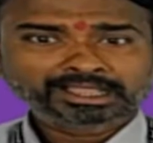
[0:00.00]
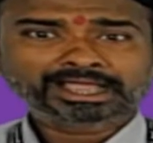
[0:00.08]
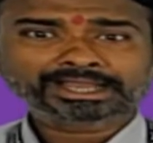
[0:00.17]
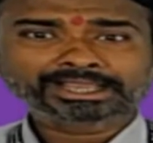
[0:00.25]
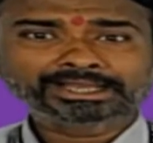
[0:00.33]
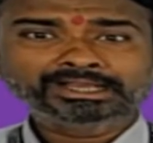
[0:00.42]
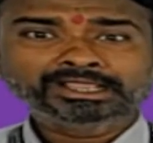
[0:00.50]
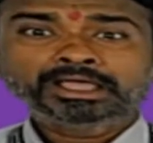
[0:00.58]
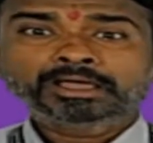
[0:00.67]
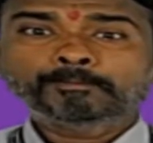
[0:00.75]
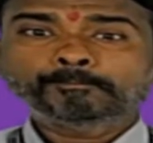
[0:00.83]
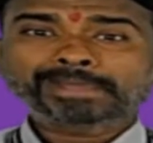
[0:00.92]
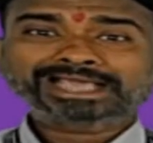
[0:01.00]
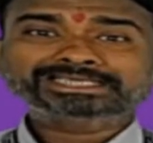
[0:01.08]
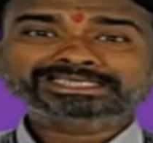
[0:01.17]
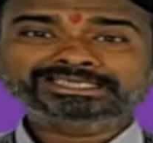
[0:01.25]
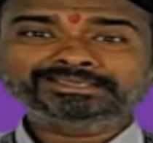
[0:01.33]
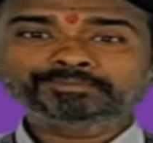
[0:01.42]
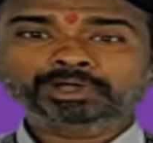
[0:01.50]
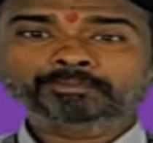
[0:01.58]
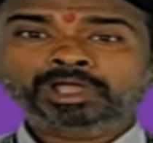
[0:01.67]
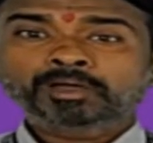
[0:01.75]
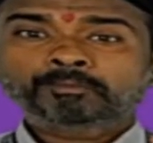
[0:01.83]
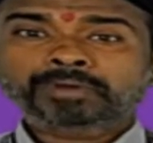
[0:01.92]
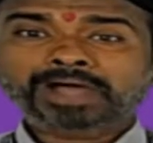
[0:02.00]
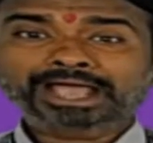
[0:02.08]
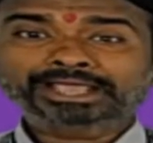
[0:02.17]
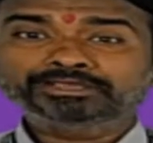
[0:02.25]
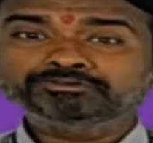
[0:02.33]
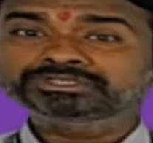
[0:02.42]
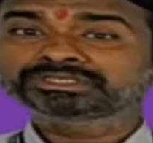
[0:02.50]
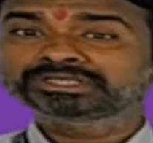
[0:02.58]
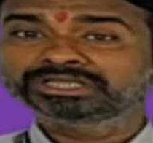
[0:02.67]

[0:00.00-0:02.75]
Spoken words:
again, maximum 5